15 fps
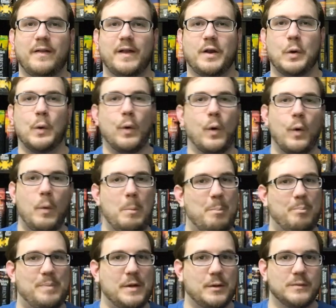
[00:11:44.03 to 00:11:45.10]
like her whole
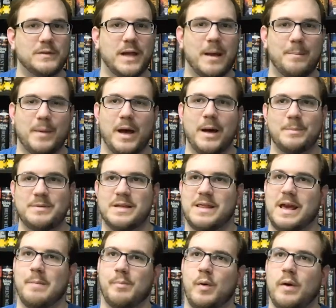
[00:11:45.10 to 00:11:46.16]
build up to
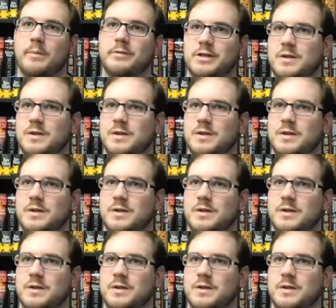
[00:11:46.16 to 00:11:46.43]
that point,